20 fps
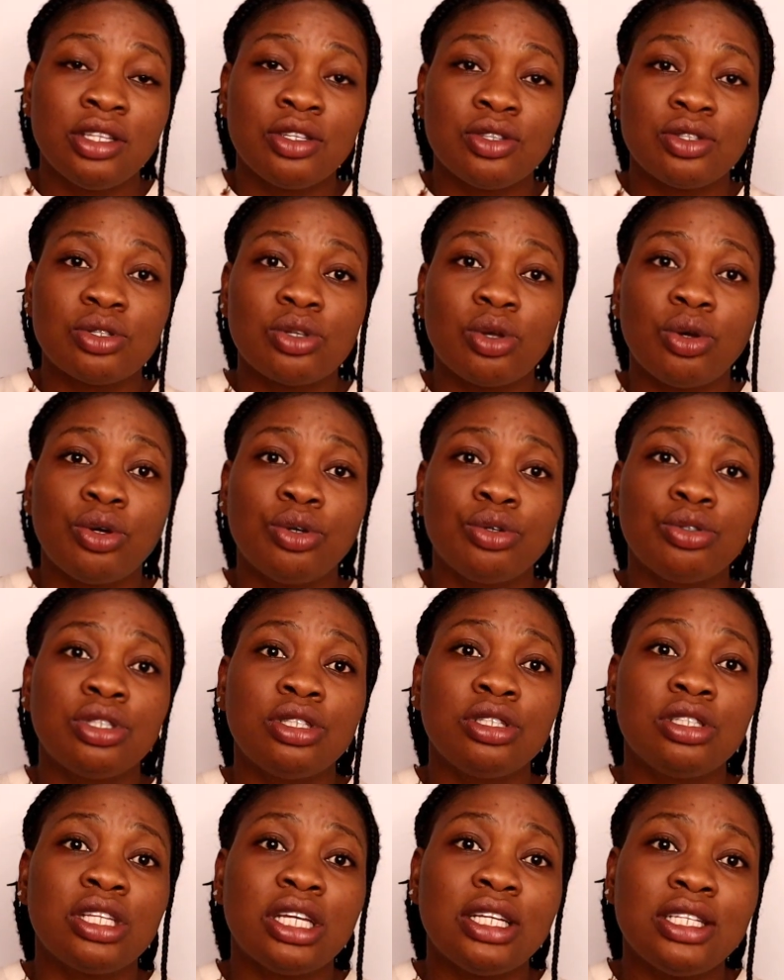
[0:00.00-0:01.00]
So
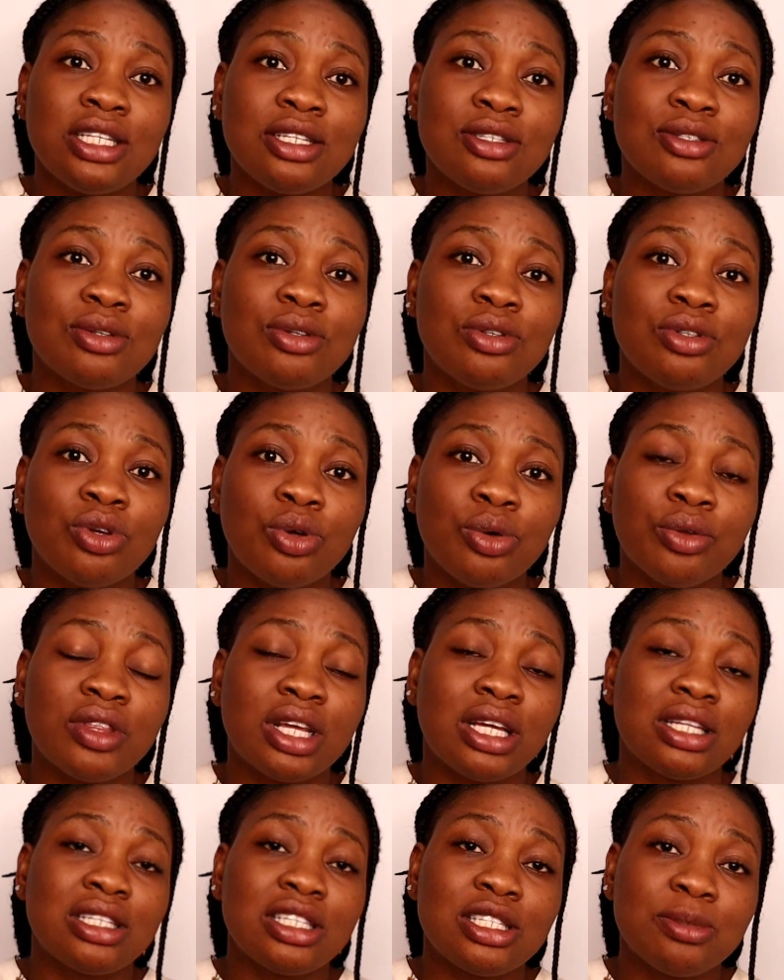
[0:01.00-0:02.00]
they need to know
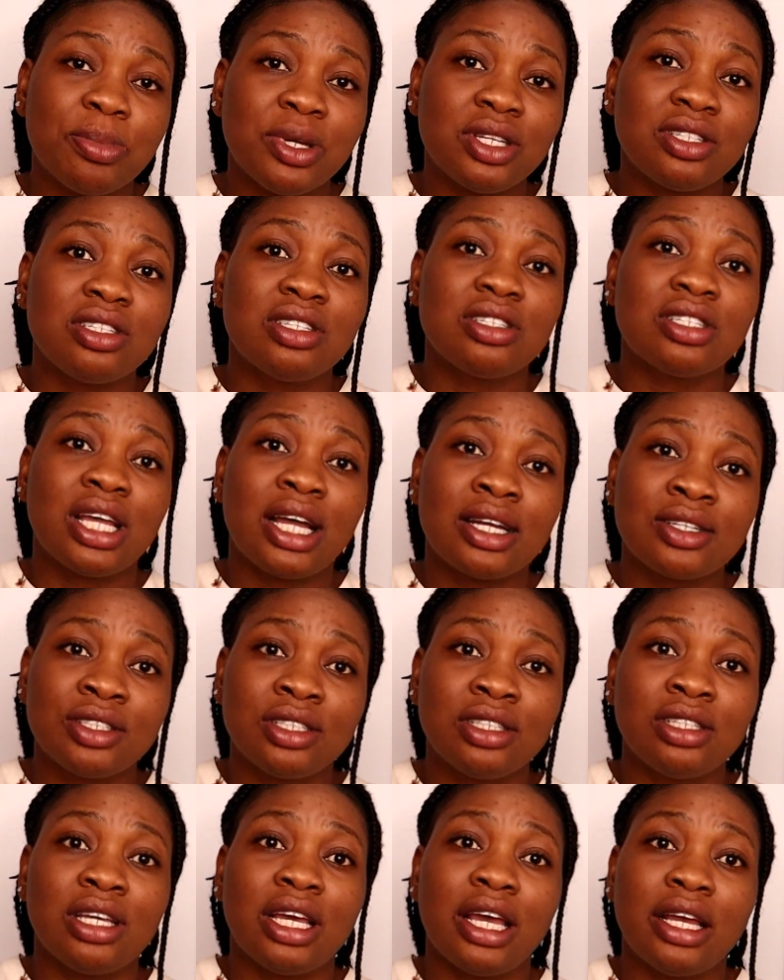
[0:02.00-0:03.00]
that this person is
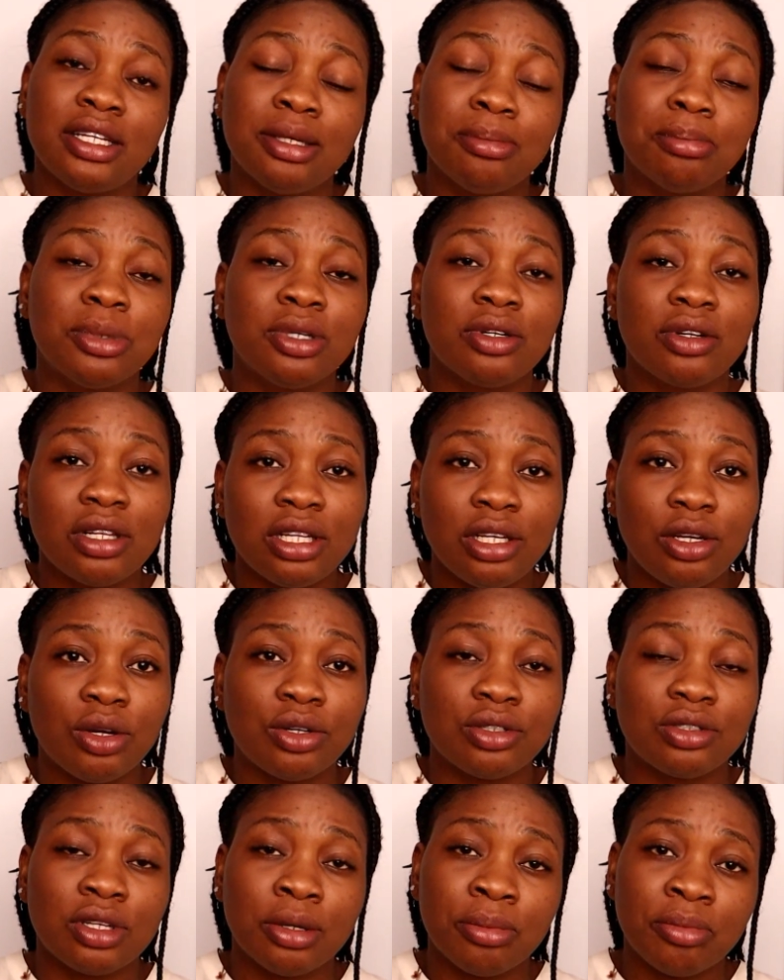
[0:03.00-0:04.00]
actually earning monthly
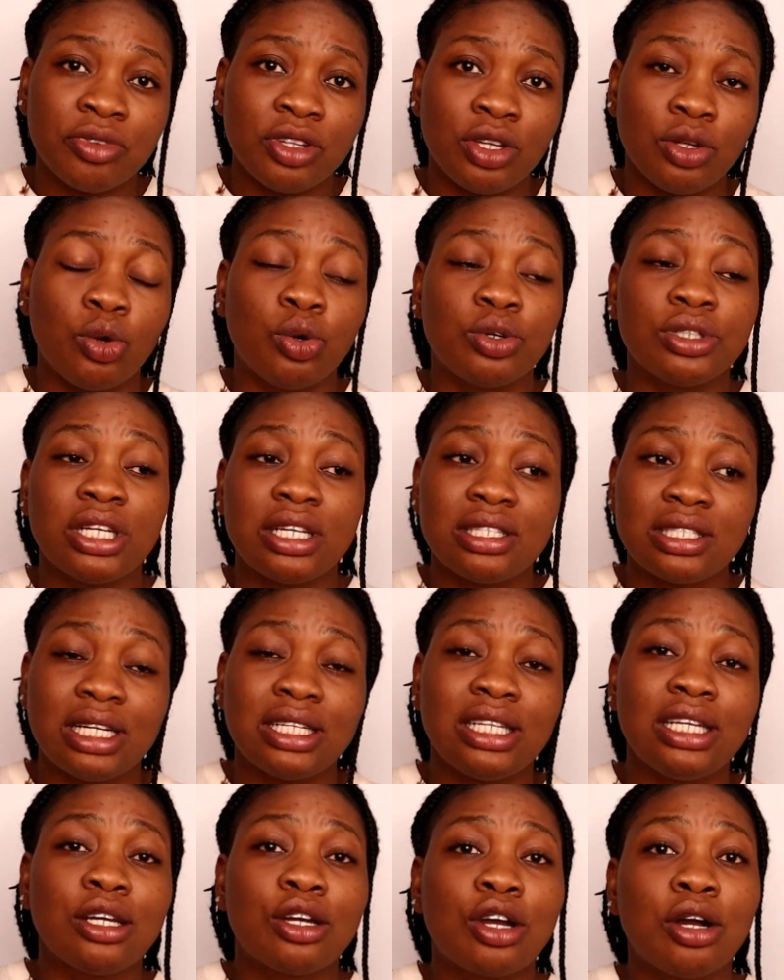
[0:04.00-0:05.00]
or something, or there's
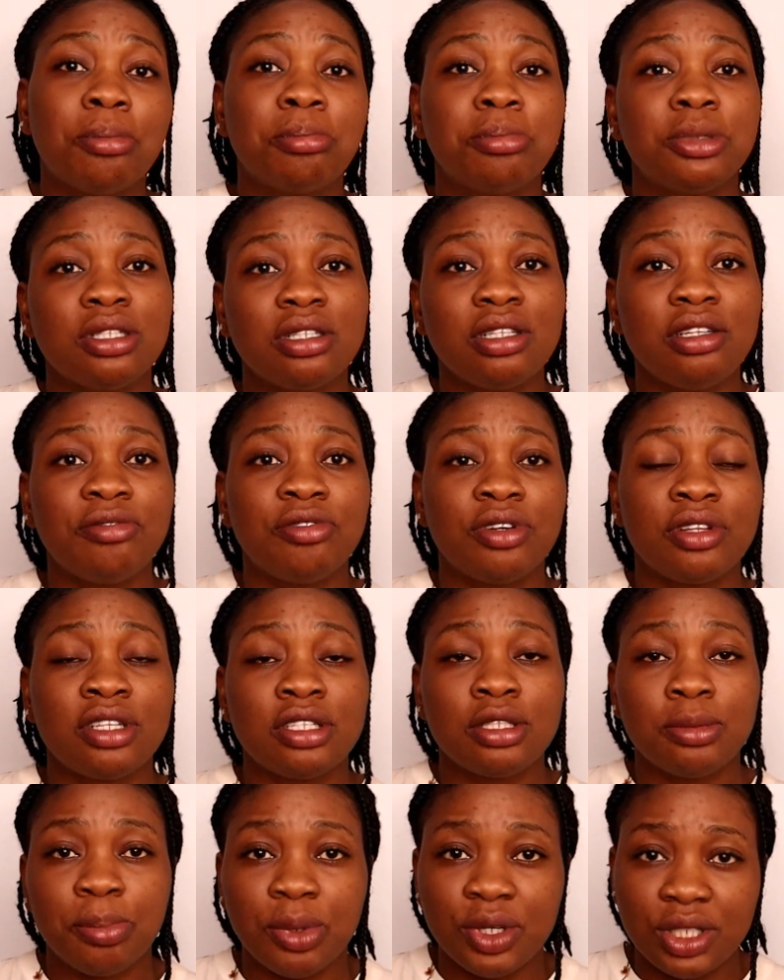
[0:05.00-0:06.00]
an income monthly for
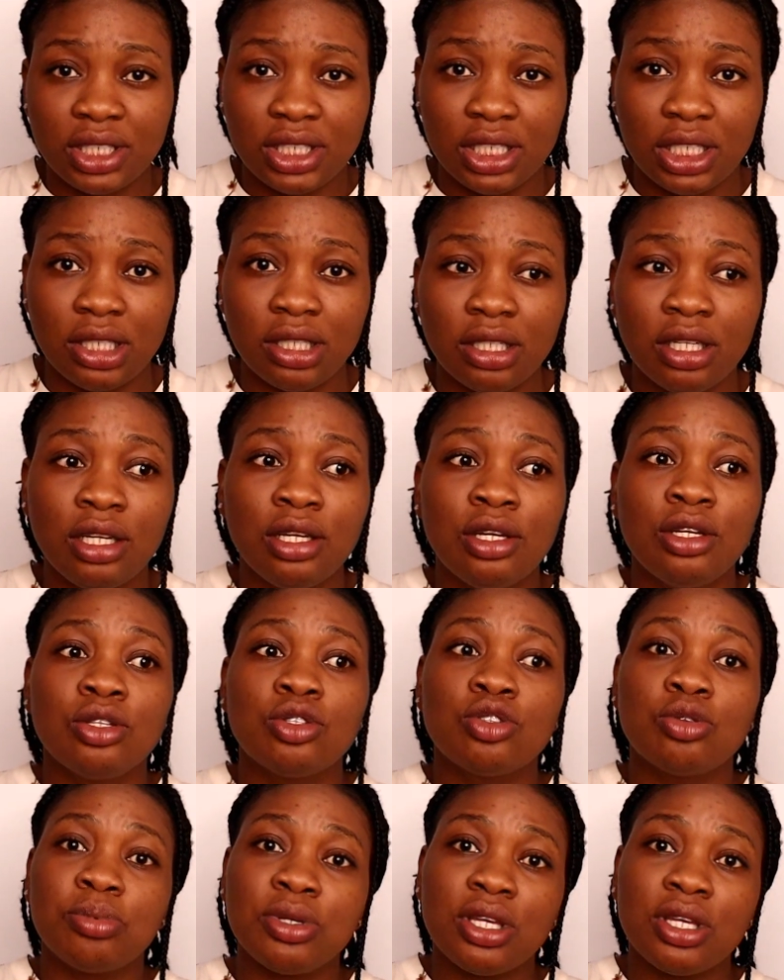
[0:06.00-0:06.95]
this person to